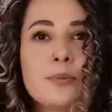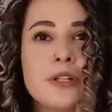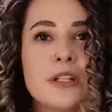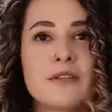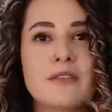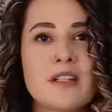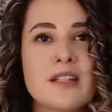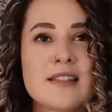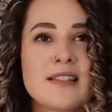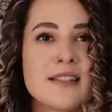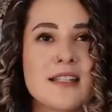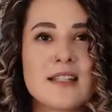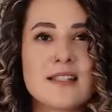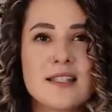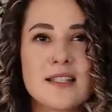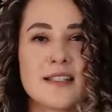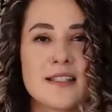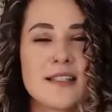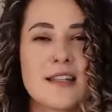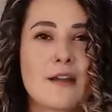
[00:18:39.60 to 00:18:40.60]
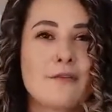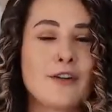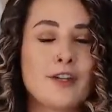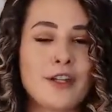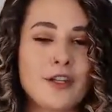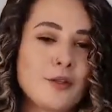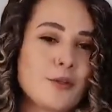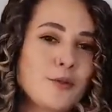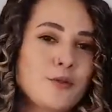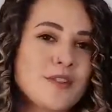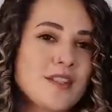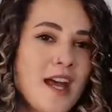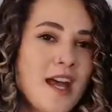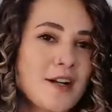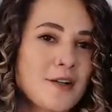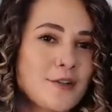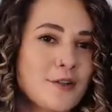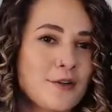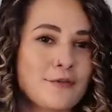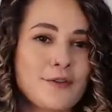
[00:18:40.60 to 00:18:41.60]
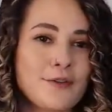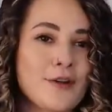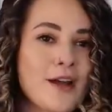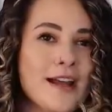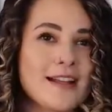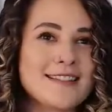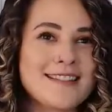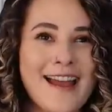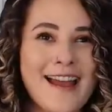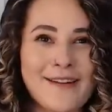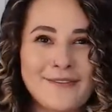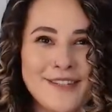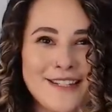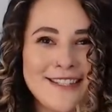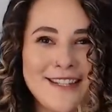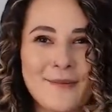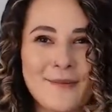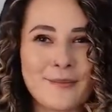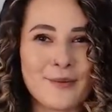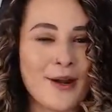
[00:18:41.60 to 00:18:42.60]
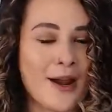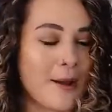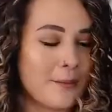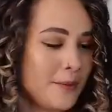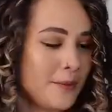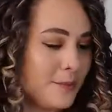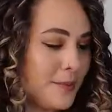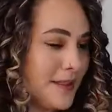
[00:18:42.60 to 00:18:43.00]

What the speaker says: previous seasons and never used. I don't know if you guys have the same problem,